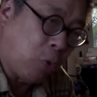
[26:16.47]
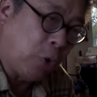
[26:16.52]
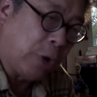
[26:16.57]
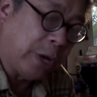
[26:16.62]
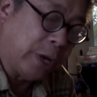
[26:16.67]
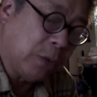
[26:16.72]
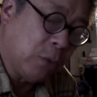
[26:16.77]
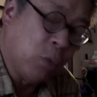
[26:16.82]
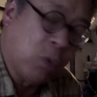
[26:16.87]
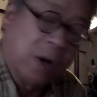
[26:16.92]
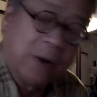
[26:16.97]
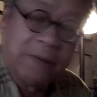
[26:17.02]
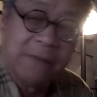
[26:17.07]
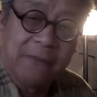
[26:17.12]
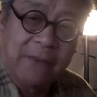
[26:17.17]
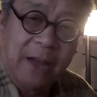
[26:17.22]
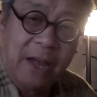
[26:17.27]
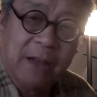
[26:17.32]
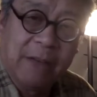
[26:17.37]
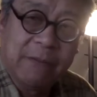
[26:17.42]

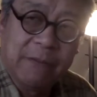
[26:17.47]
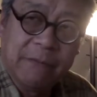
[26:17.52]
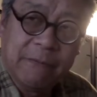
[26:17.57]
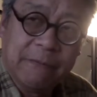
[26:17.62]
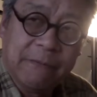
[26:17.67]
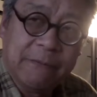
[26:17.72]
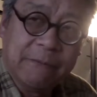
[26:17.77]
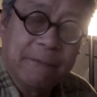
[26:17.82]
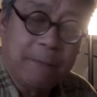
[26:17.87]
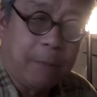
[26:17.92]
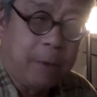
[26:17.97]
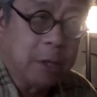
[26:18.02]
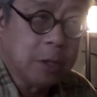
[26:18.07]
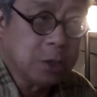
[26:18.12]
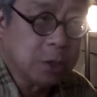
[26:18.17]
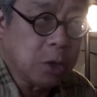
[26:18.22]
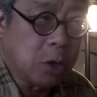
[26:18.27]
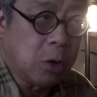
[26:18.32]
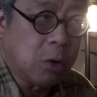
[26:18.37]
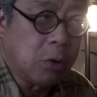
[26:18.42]
0.15.
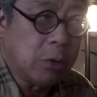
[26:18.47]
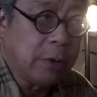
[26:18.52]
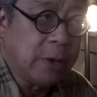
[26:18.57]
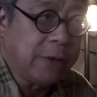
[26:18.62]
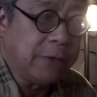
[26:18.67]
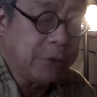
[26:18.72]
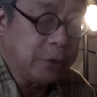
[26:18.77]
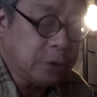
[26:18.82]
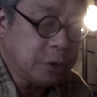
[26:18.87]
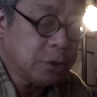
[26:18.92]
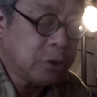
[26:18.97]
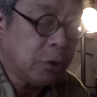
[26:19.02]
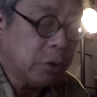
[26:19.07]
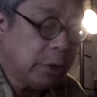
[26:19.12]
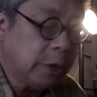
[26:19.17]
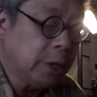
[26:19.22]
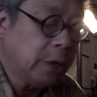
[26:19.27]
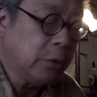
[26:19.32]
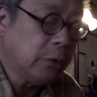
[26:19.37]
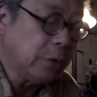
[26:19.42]
So if you're
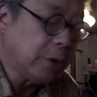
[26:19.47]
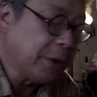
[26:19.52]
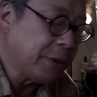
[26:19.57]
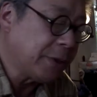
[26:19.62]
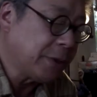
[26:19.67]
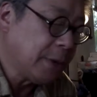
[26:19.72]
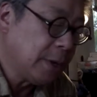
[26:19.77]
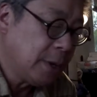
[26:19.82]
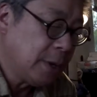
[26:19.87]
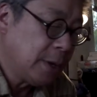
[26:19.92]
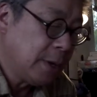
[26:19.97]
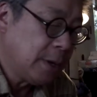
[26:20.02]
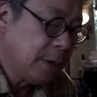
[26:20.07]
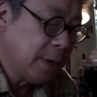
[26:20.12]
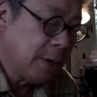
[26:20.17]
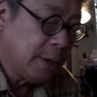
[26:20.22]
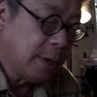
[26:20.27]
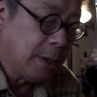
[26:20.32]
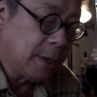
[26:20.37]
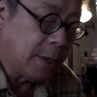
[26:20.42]
starting with
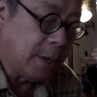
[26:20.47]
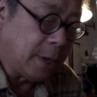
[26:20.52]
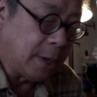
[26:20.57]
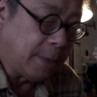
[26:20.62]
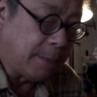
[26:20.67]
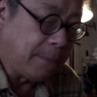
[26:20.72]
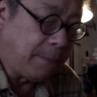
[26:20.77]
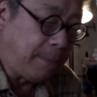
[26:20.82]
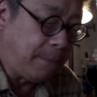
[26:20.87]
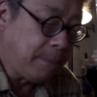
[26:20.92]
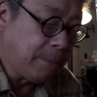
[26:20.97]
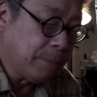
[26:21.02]
um,